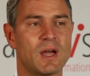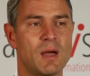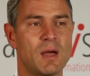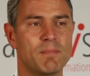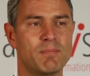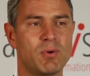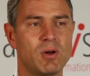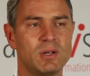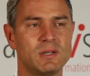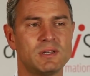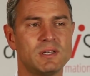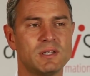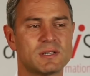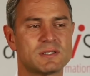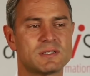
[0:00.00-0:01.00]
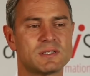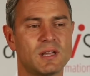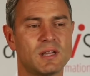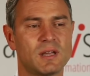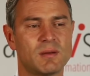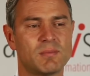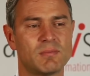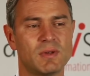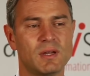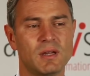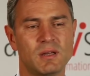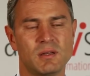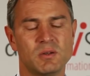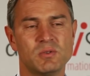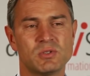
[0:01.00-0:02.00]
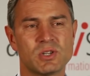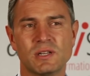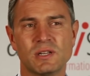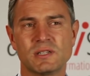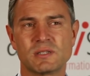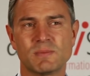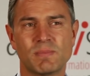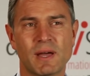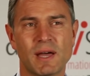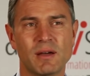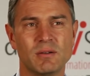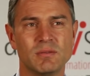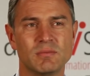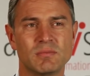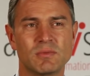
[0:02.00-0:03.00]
And politics usually is about